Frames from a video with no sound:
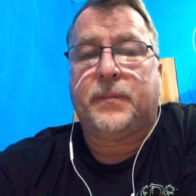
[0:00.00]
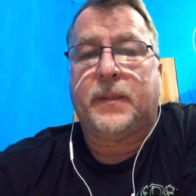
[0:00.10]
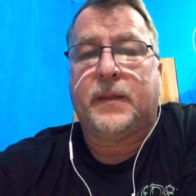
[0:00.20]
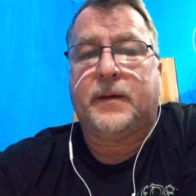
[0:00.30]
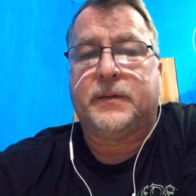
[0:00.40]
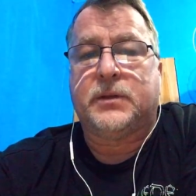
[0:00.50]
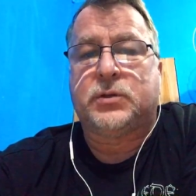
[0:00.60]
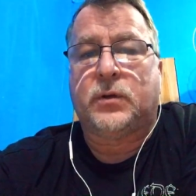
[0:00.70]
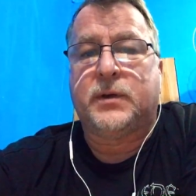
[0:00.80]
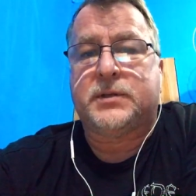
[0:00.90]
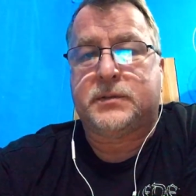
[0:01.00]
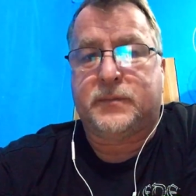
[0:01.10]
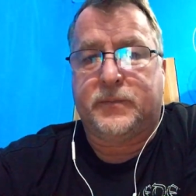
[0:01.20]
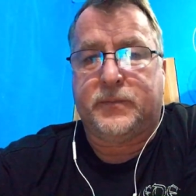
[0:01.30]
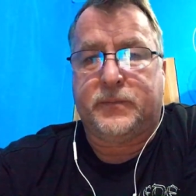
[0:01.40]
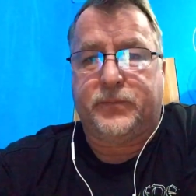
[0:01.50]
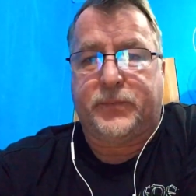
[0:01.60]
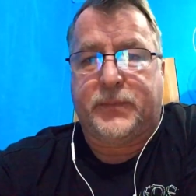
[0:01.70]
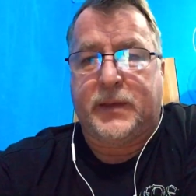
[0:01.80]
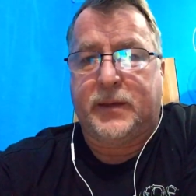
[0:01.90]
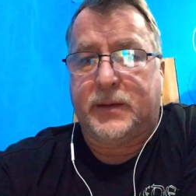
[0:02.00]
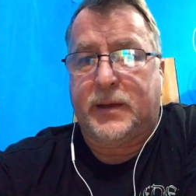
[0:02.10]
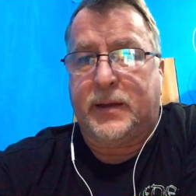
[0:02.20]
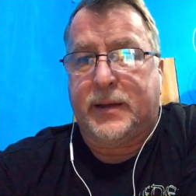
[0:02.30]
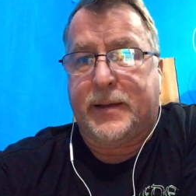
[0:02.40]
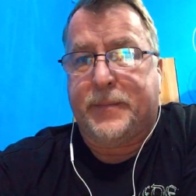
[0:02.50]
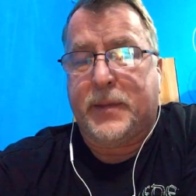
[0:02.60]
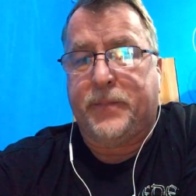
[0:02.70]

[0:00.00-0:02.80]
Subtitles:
the tourist thing, the